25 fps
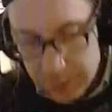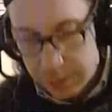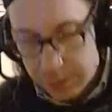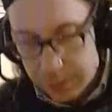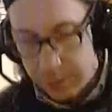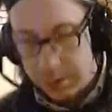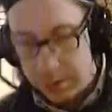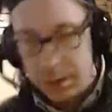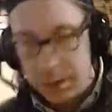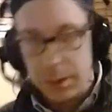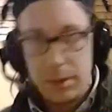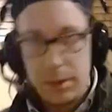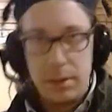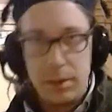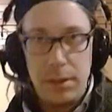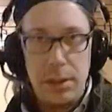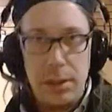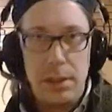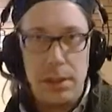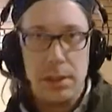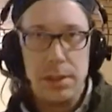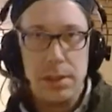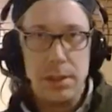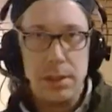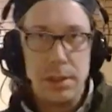just how it
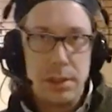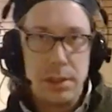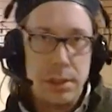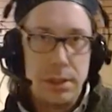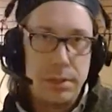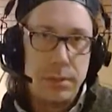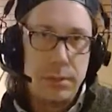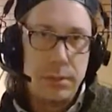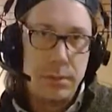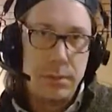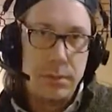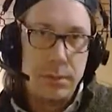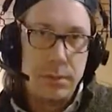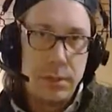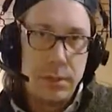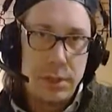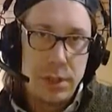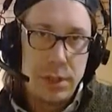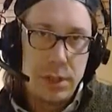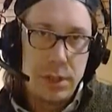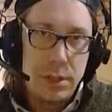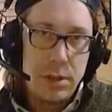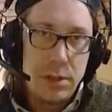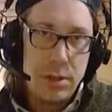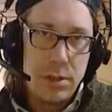is, and that's what
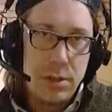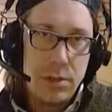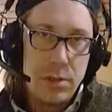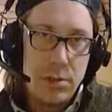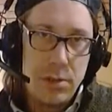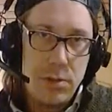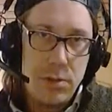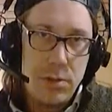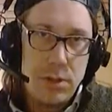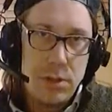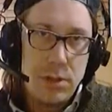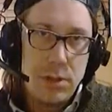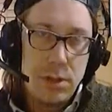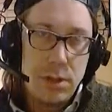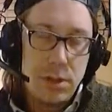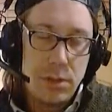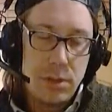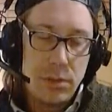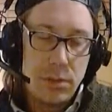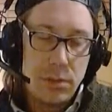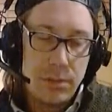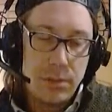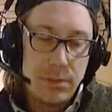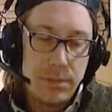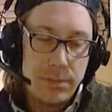you got to do. So,
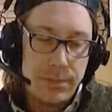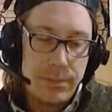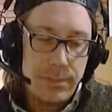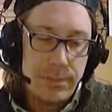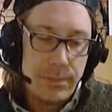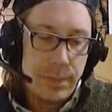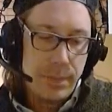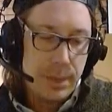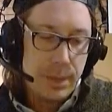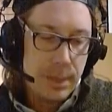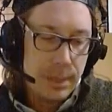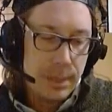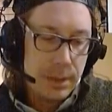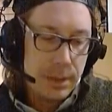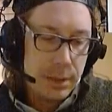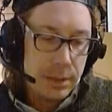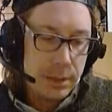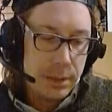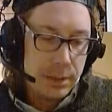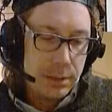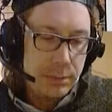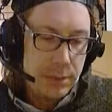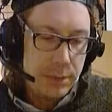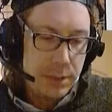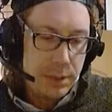
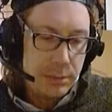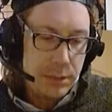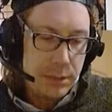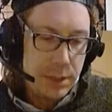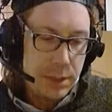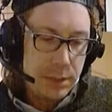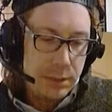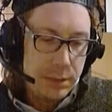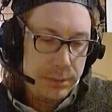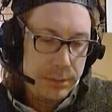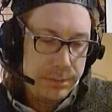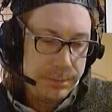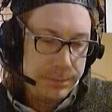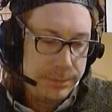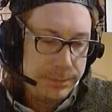meanwhile,